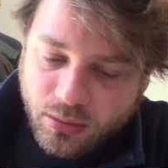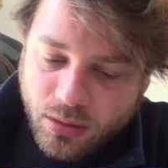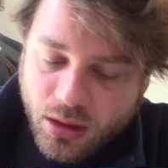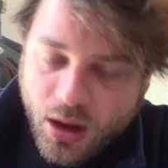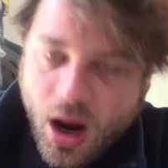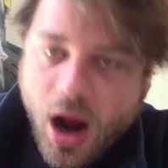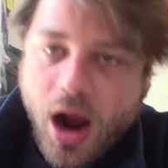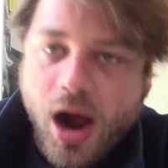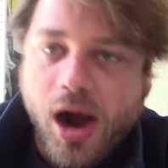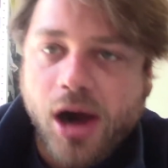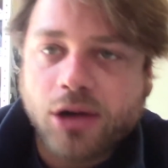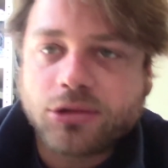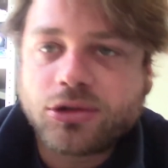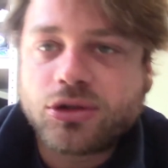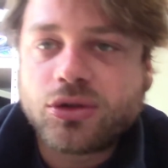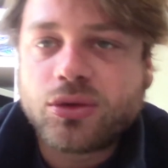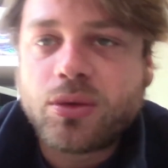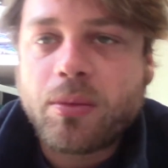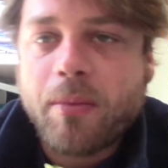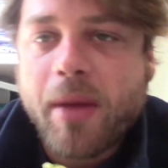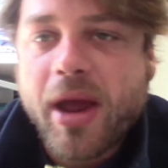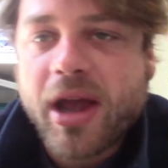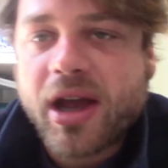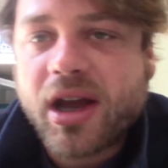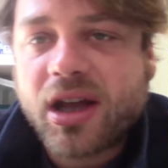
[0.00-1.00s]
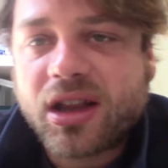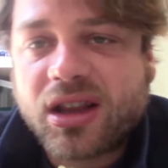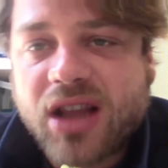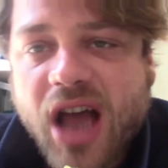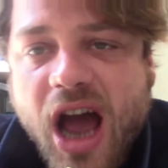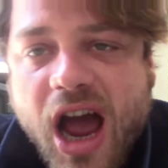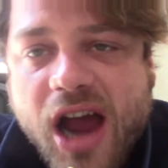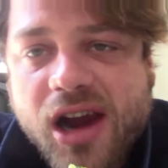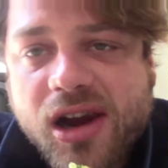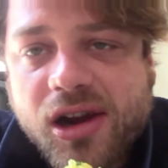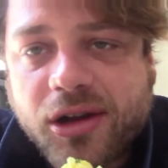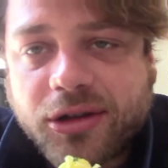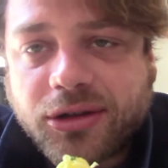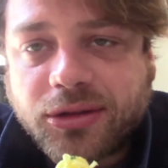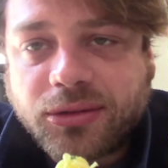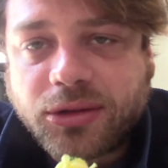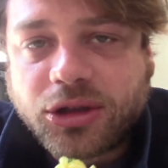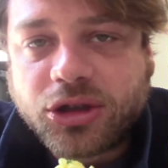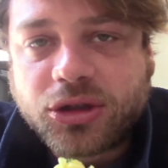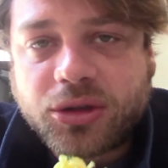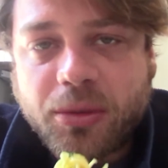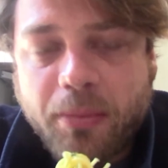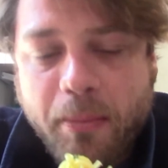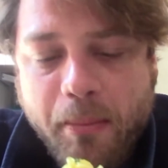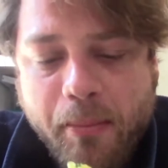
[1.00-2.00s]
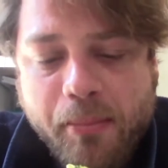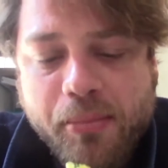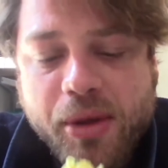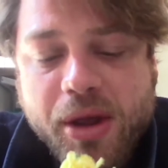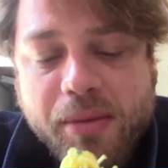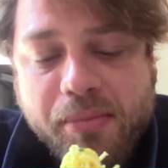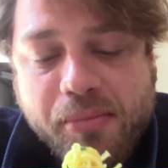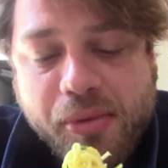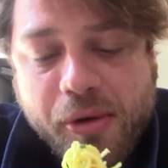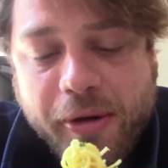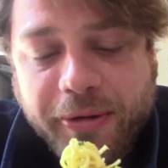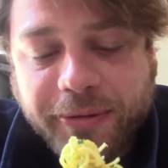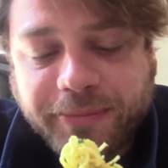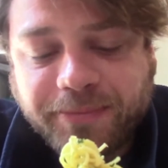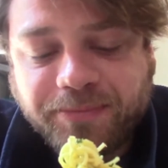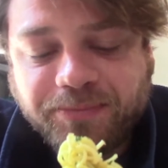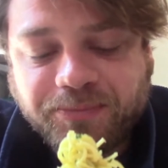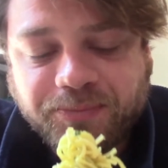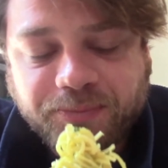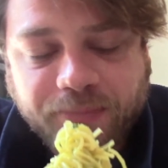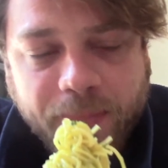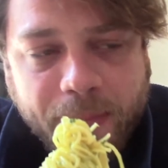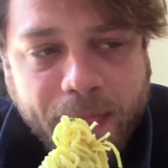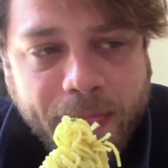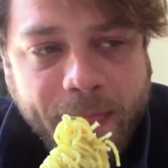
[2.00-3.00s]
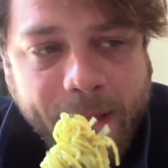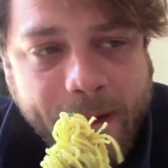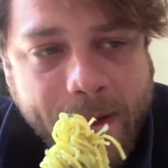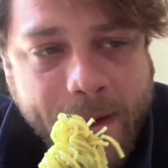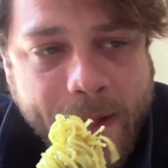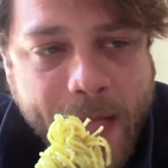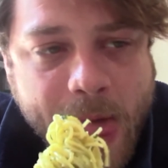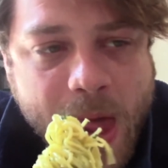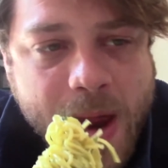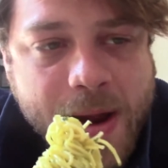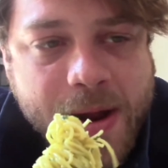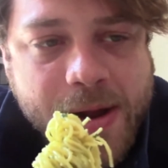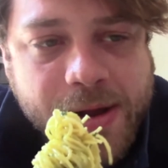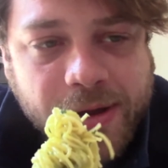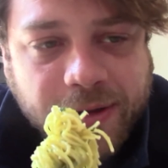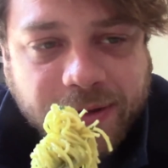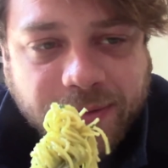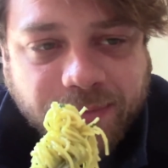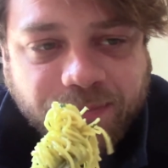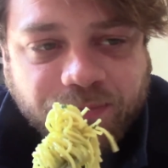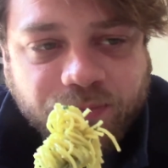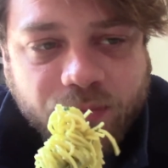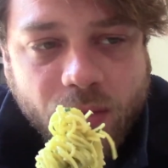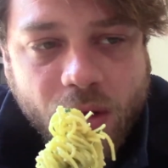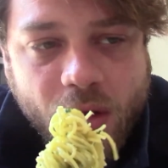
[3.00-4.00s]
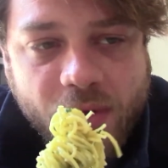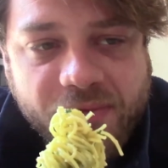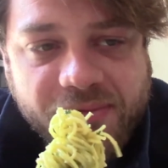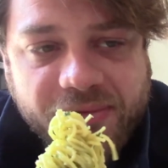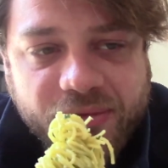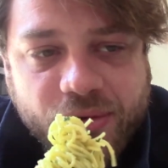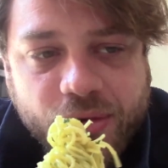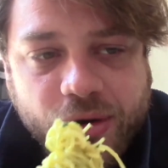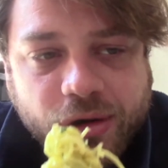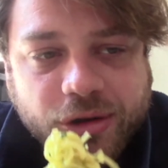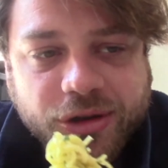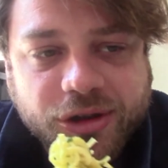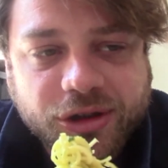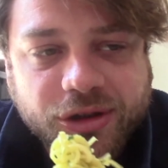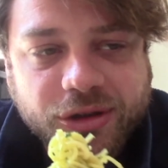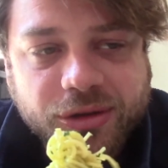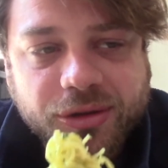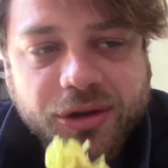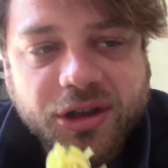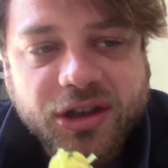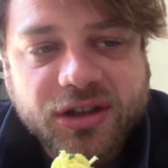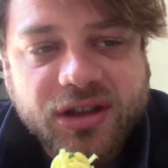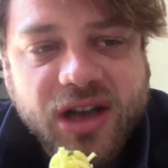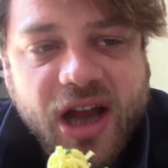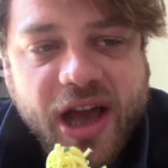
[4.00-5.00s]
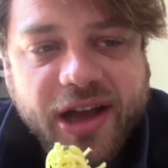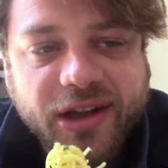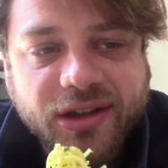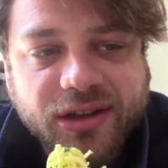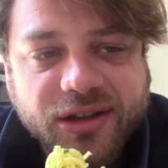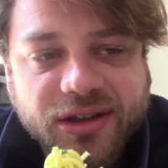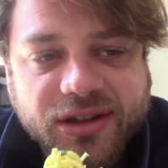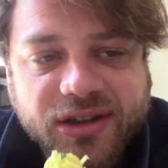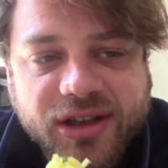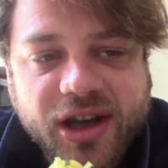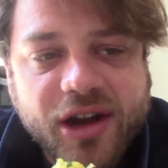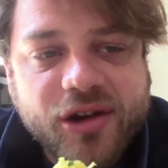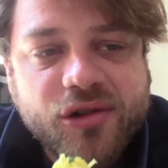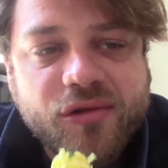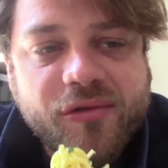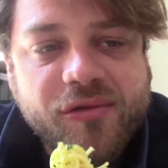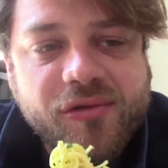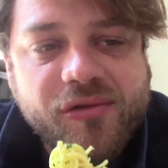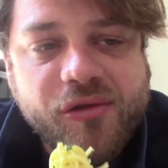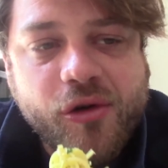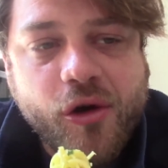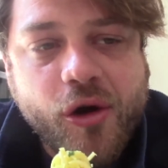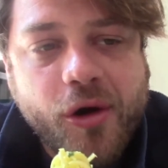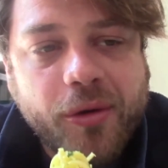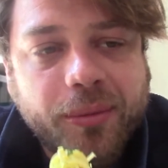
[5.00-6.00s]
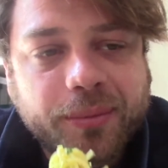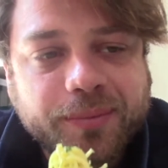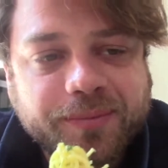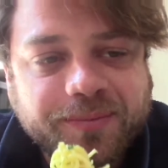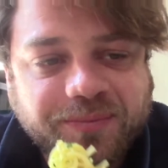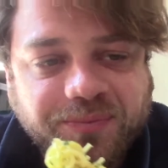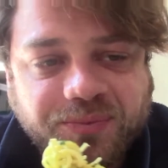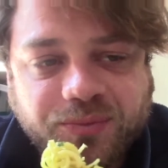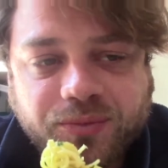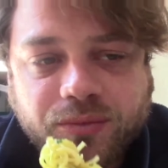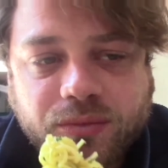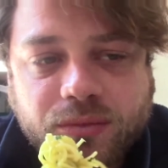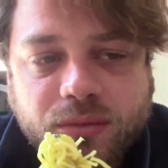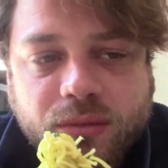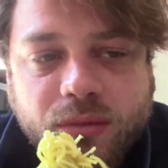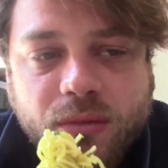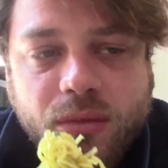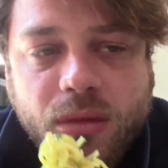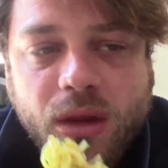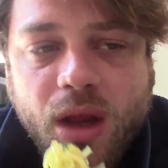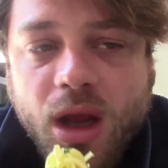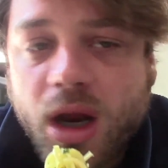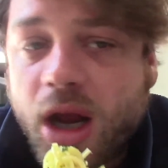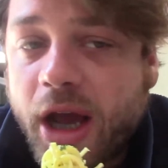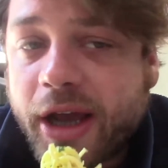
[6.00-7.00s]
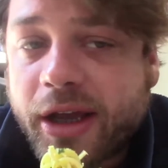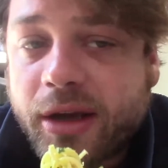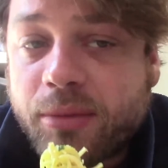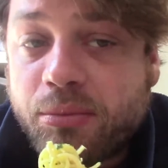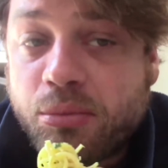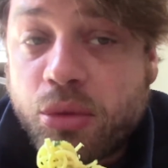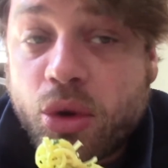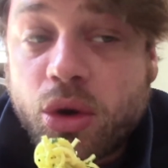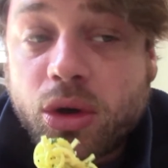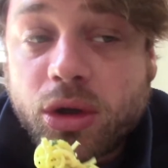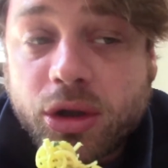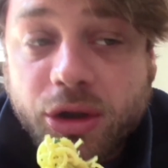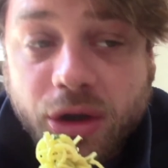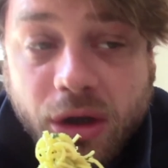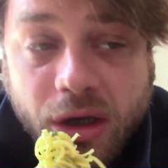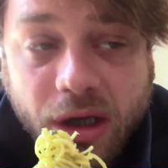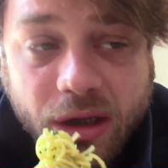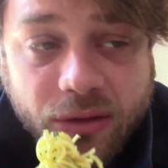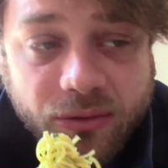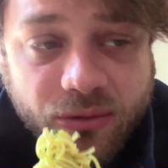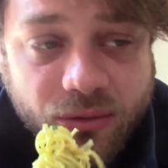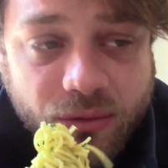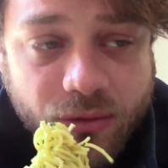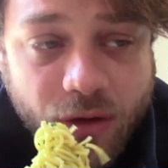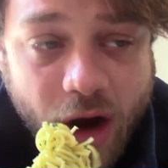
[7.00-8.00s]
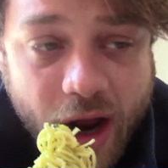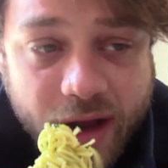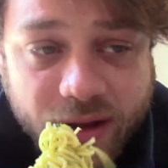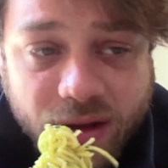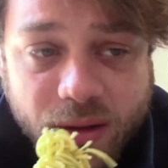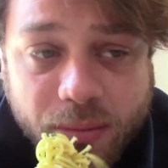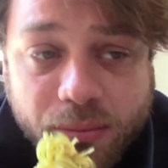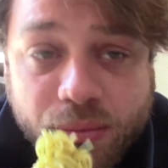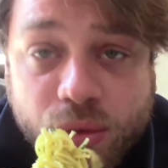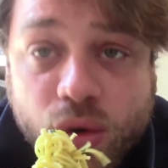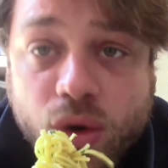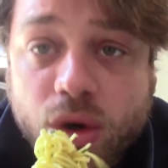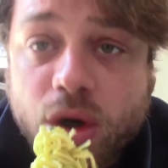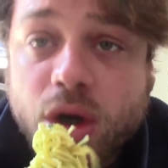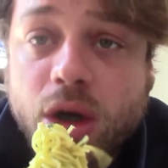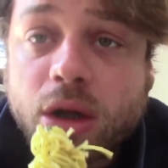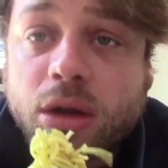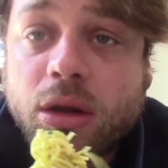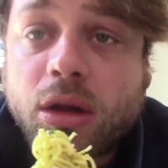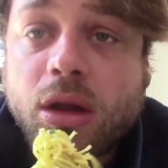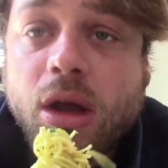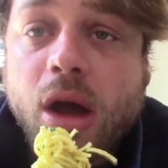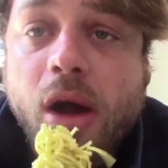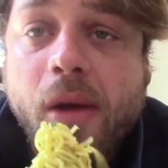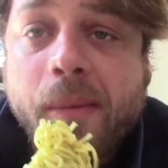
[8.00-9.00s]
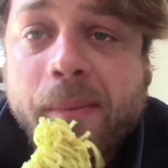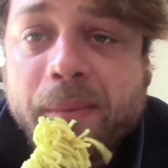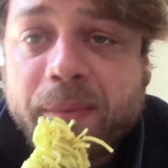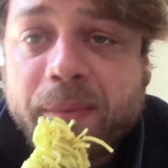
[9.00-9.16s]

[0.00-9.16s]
how to make a dialogue with the people. Of course, there is like this kind of form, like book. You can write a book on the